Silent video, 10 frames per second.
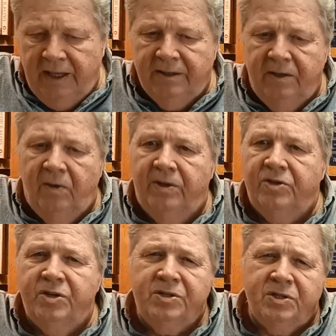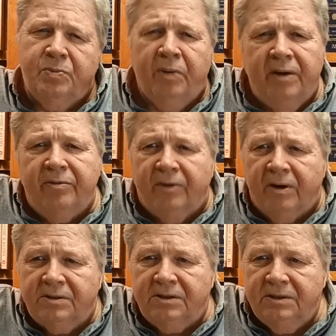to know that Jesus prayed for
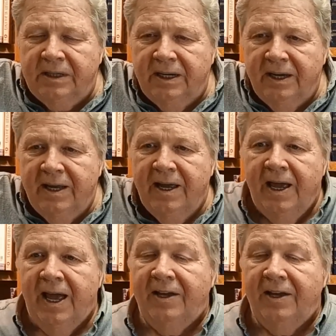us. Yes.